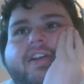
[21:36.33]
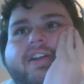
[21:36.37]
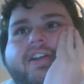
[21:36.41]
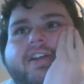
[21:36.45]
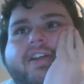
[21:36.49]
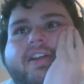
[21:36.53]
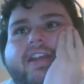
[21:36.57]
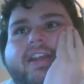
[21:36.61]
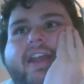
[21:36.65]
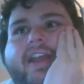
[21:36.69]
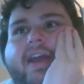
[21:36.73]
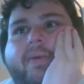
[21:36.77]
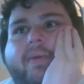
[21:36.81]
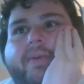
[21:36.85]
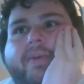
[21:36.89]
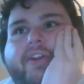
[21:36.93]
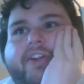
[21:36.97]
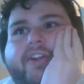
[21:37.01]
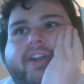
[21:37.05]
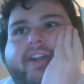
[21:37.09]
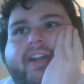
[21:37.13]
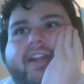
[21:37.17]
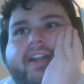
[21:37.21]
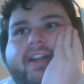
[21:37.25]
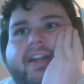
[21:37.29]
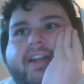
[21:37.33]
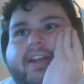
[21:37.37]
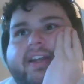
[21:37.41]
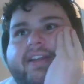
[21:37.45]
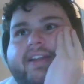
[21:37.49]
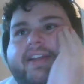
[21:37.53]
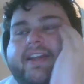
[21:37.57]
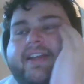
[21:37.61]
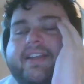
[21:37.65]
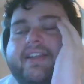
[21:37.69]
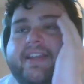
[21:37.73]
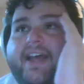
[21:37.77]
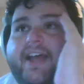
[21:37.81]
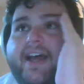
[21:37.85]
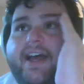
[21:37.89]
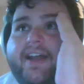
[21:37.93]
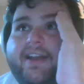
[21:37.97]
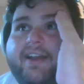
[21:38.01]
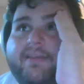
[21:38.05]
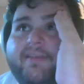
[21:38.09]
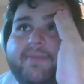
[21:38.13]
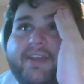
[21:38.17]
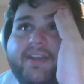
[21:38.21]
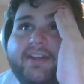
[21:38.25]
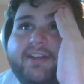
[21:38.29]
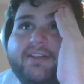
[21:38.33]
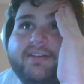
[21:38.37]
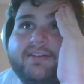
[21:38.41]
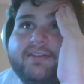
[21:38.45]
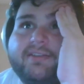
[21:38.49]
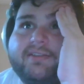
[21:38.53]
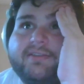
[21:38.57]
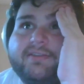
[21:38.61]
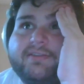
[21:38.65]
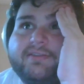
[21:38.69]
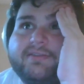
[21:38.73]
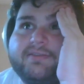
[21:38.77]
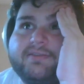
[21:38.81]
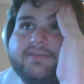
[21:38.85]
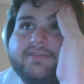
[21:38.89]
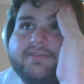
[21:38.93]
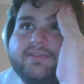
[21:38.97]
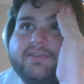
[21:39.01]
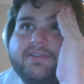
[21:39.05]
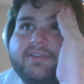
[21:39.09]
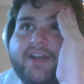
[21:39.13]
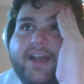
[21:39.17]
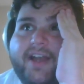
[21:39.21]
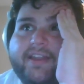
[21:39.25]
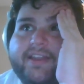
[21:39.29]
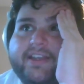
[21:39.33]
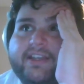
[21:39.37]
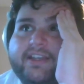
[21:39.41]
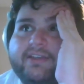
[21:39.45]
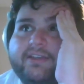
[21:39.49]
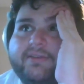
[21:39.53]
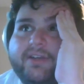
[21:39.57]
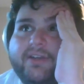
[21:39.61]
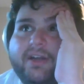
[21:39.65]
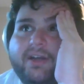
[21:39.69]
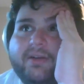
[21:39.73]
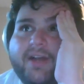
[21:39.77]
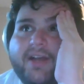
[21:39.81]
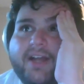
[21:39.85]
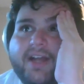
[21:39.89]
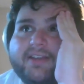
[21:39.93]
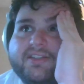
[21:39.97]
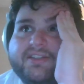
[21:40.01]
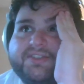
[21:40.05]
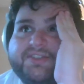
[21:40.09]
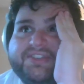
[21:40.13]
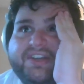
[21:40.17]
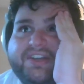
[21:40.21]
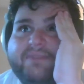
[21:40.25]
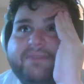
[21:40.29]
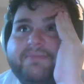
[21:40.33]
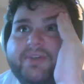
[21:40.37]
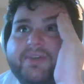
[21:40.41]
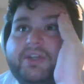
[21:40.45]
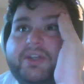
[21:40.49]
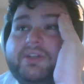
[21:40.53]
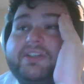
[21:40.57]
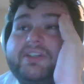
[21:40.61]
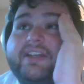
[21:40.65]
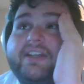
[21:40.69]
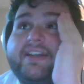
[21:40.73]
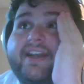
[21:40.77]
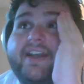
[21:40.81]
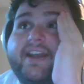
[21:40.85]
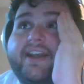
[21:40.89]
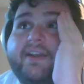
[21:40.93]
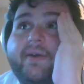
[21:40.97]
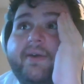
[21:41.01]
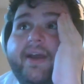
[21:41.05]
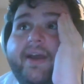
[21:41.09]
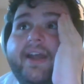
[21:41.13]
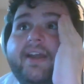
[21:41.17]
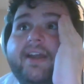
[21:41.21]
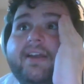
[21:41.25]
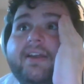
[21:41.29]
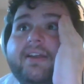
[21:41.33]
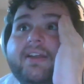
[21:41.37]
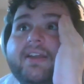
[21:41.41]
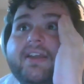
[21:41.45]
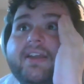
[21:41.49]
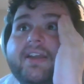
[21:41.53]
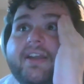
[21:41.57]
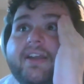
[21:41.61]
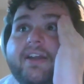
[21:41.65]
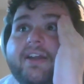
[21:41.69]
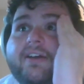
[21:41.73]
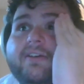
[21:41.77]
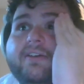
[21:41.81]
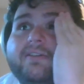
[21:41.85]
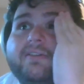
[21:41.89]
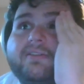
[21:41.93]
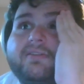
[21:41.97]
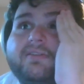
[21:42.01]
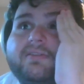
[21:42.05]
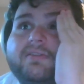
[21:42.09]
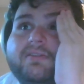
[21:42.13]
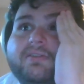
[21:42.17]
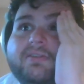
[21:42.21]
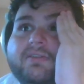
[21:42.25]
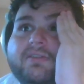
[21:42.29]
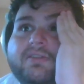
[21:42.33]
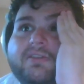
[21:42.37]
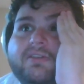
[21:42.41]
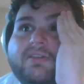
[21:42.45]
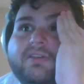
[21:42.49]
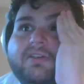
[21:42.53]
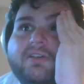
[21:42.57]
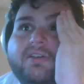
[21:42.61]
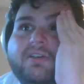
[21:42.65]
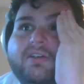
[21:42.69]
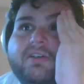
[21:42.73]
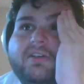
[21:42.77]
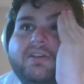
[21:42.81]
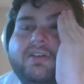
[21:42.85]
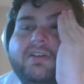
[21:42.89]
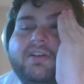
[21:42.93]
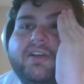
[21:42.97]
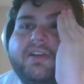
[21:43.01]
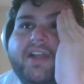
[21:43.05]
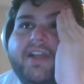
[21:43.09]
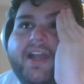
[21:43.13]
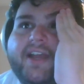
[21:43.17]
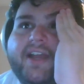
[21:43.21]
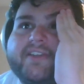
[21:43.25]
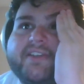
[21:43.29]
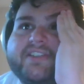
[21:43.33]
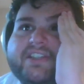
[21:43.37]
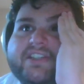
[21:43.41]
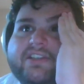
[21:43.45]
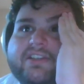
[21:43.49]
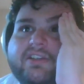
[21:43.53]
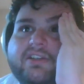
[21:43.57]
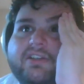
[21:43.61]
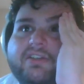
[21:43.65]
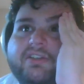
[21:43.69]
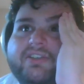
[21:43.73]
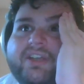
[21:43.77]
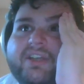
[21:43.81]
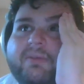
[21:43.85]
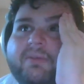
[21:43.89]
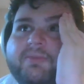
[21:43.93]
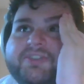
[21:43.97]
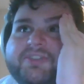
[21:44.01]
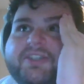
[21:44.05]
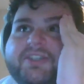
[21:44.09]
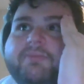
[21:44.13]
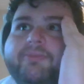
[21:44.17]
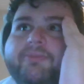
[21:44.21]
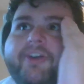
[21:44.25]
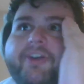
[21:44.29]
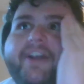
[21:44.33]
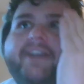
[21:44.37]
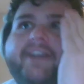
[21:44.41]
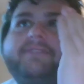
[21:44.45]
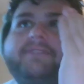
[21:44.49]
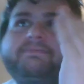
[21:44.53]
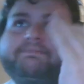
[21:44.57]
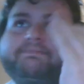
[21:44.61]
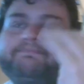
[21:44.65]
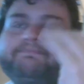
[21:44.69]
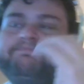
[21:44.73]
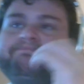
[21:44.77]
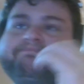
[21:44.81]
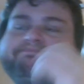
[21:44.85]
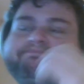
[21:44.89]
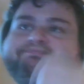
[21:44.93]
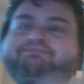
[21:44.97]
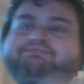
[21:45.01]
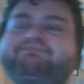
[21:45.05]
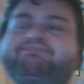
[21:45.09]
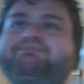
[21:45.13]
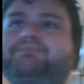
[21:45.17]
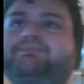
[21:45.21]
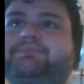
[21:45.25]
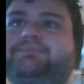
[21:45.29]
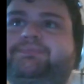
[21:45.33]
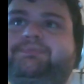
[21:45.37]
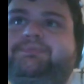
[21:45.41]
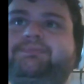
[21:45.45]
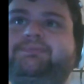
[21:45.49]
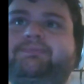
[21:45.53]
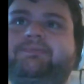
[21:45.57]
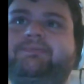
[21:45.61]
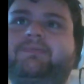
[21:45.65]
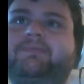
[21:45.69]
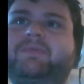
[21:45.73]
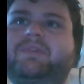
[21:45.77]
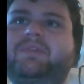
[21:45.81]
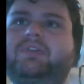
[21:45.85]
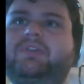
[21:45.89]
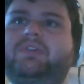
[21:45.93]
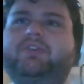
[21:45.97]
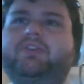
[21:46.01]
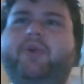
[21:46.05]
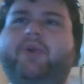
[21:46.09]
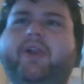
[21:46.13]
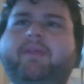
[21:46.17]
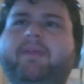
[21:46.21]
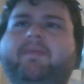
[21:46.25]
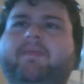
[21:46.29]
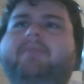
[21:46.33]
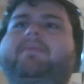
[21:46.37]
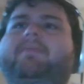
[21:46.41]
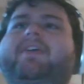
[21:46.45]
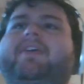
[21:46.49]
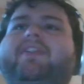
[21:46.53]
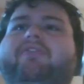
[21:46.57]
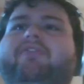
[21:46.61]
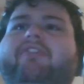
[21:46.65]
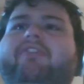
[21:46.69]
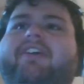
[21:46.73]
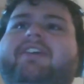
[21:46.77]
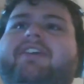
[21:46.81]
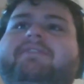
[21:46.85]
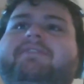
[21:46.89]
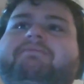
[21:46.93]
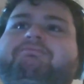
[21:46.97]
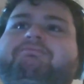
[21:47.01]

Yeah, when you're getting hit like that, I mean, I think you know not to jump, but you did anyway. You know. Yeah, you see the little double jump ring. Do you know what I mean by the ring?